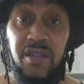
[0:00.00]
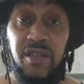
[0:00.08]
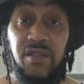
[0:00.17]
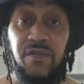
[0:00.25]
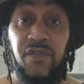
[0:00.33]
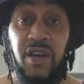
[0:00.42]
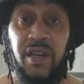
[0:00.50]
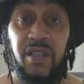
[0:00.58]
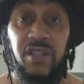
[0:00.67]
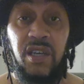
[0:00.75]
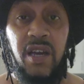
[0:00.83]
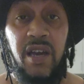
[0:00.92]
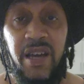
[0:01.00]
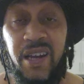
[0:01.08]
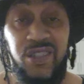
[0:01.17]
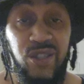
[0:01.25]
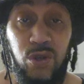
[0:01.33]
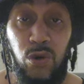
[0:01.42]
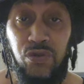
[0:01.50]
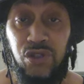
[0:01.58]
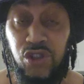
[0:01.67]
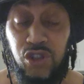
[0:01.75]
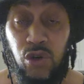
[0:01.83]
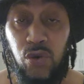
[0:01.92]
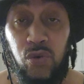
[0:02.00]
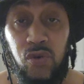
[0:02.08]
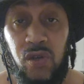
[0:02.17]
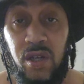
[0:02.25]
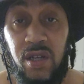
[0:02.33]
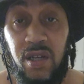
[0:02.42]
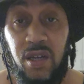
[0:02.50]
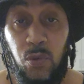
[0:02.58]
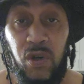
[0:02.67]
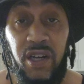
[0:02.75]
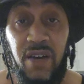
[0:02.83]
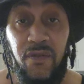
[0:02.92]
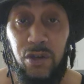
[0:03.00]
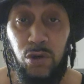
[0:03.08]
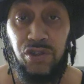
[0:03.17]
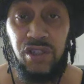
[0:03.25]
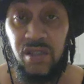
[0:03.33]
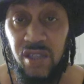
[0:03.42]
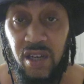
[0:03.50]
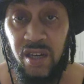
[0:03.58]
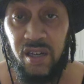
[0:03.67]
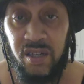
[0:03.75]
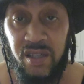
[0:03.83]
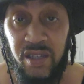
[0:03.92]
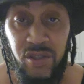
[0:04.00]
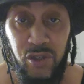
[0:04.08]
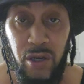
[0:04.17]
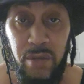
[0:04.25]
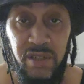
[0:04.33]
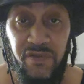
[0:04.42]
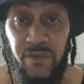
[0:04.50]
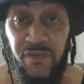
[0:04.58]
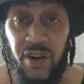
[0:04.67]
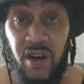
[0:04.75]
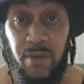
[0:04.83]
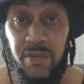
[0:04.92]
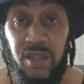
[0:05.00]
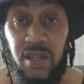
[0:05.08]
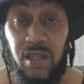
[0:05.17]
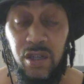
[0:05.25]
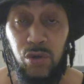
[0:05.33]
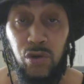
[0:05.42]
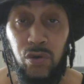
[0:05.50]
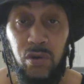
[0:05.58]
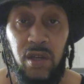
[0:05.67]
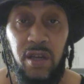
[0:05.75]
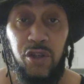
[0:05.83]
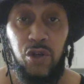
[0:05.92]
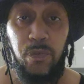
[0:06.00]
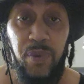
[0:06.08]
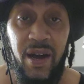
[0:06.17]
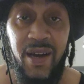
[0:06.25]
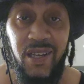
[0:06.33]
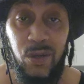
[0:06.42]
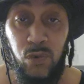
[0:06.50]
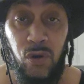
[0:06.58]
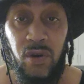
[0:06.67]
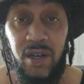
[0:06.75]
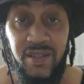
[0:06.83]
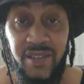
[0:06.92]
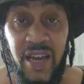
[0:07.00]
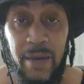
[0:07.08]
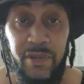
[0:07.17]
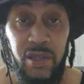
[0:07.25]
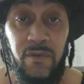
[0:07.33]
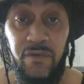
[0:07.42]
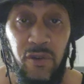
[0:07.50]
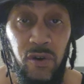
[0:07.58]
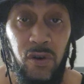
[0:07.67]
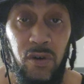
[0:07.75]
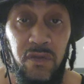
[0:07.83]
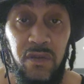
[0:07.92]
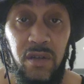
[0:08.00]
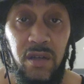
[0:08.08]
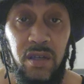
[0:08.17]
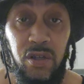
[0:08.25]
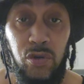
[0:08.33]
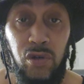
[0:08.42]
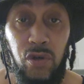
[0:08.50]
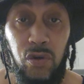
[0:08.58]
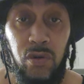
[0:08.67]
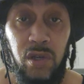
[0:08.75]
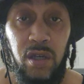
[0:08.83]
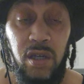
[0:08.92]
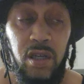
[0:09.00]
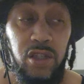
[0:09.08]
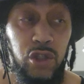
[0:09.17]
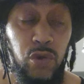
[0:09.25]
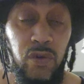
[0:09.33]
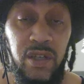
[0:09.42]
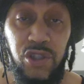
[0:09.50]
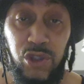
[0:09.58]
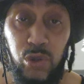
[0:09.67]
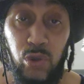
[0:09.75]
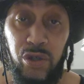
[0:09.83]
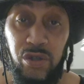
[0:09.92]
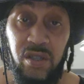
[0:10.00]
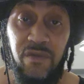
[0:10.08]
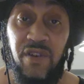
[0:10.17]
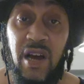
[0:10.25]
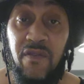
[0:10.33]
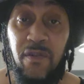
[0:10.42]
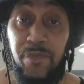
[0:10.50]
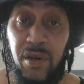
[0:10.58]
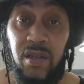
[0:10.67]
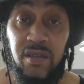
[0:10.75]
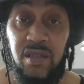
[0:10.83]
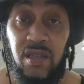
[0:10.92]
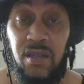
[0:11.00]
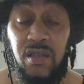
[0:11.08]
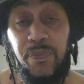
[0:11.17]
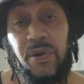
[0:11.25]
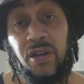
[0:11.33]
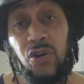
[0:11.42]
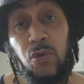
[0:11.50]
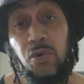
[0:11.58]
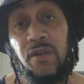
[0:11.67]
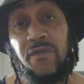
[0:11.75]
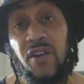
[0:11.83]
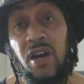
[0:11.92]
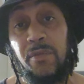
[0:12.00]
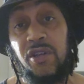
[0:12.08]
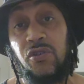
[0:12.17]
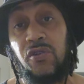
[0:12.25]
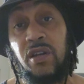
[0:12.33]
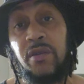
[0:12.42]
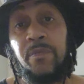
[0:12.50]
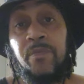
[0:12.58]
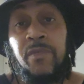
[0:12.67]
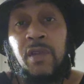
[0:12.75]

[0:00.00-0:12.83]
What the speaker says: be at a disadvantage. And that just goes to show what evolution does in terms of environment. Your body will adapt and evolve, to ensure your survivability depending on what environment you're in.